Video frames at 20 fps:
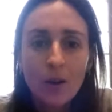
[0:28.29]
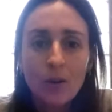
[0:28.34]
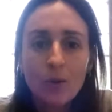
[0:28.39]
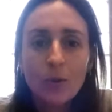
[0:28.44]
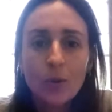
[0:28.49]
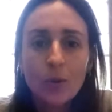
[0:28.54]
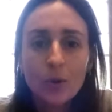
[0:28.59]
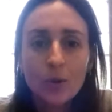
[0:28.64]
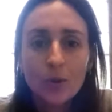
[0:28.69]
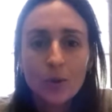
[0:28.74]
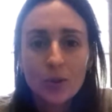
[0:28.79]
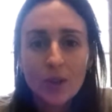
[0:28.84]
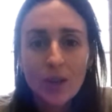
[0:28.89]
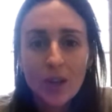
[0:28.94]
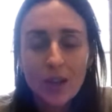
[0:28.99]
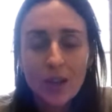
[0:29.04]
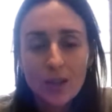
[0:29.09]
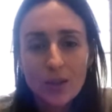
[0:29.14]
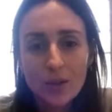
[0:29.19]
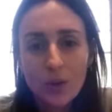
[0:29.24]
For
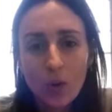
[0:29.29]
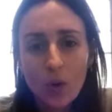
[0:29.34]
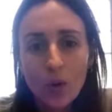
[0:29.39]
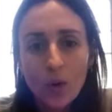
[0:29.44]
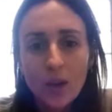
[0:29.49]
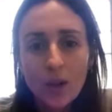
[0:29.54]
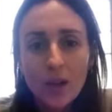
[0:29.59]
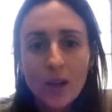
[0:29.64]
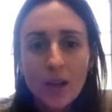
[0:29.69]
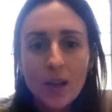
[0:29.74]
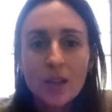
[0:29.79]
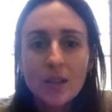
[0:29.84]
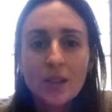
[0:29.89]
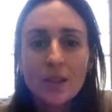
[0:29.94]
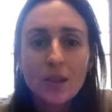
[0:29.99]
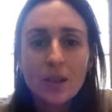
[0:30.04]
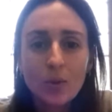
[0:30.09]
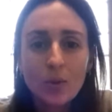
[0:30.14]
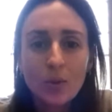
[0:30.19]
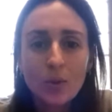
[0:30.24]
today is all.
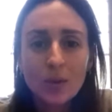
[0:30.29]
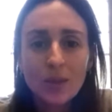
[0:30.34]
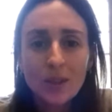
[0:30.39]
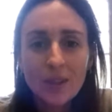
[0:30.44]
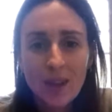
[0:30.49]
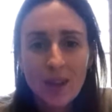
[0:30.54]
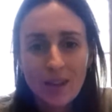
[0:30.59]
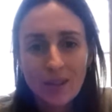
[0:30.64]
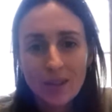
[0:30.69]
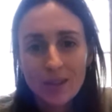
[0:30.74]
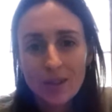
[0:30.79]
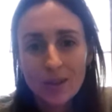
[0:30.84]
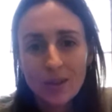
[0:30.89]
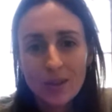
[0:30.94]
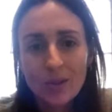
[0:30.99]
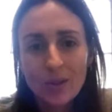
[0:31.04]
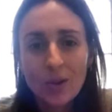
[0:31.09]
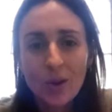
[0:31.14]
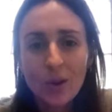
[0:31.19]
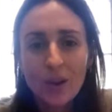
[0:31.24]
See you the next
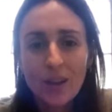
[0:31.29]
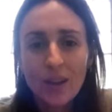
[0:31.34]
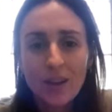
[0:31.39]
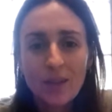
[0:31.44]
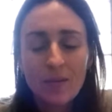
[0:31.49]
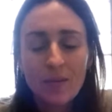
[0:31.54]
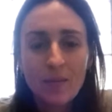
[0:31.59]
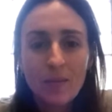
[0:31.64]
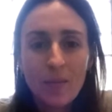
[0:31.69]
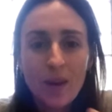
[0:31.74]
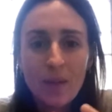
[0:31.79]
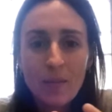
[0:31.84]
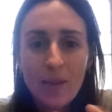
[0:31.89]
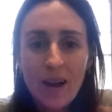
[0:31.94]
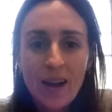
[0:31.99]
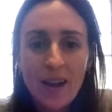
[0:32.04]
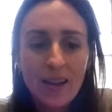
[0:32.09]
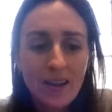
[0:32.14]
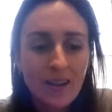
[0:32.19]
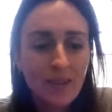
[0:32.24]
story. Bye
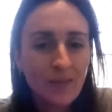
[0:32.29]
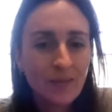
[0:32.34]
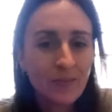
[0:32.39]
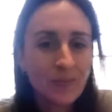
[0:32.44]
bye.